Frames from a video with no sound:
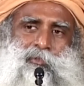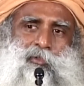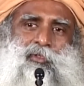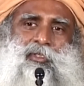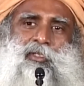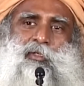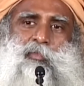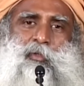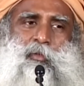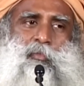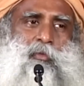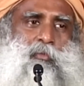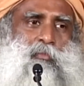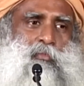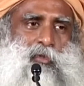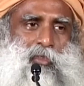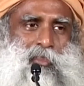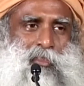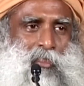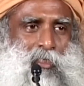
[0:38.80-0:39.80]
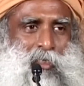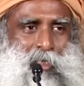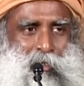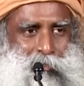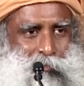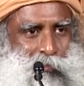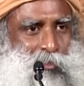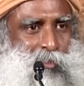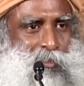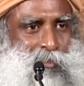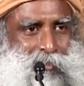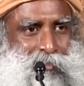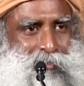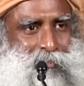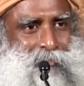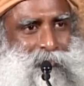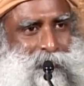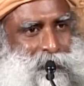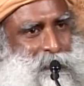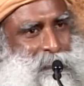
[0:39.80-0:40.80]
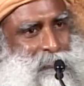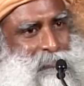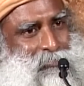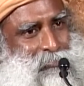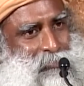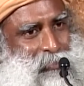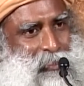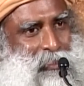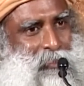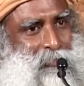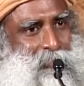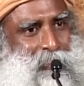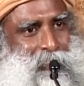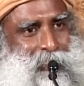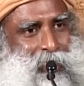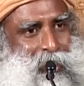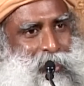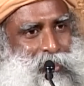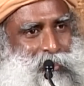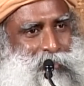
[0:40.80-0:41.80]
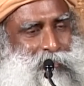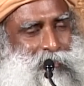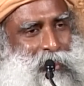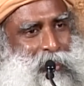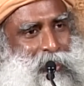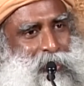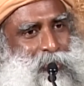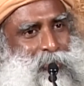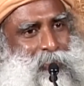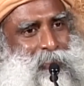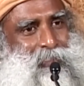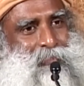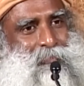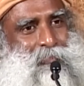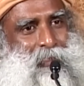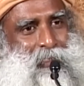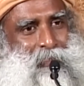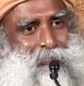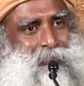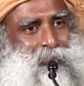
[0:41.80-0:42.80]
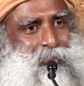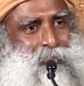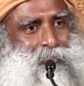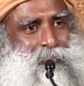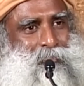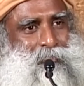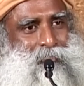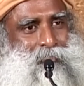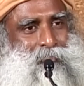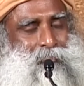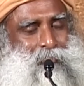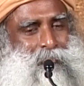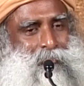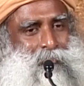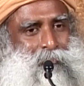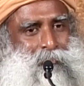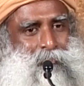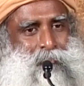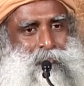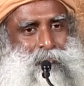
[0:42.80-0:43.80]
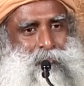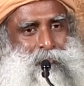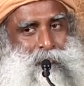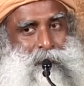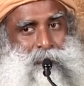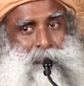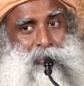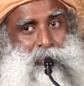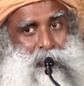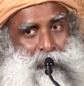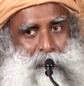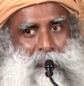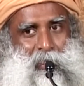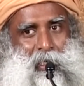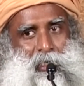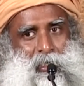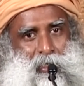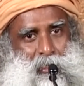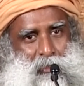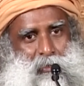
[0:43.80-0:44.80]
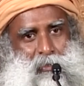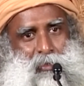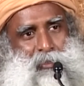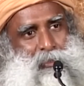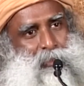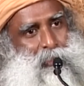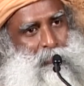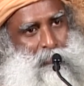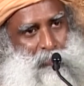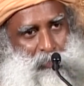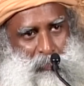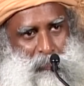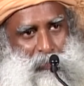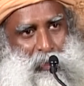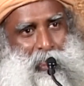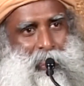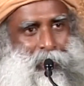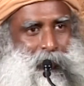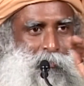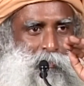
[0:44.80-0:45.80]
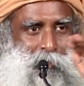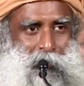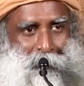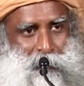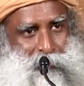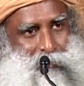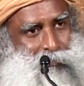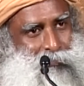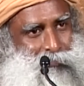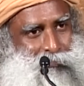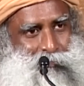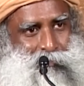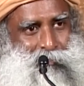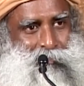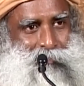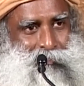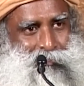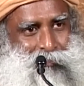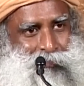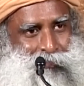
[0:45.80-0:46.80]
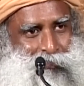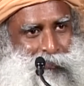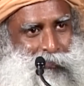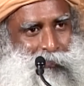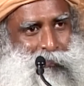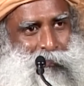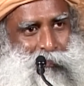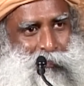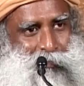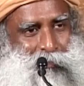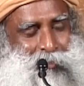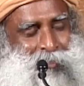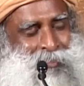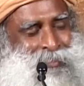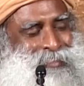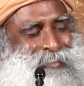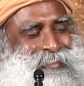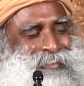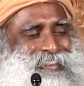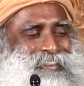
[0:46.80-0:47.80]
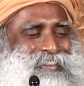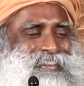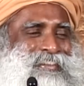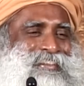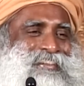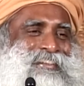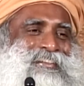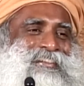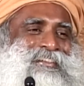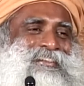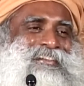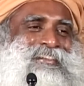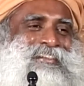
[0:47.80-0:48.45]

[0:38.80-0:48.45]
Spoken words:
you see people bursting out here with different kinds of energies, whatever, it's the milder lot, they're more violent people who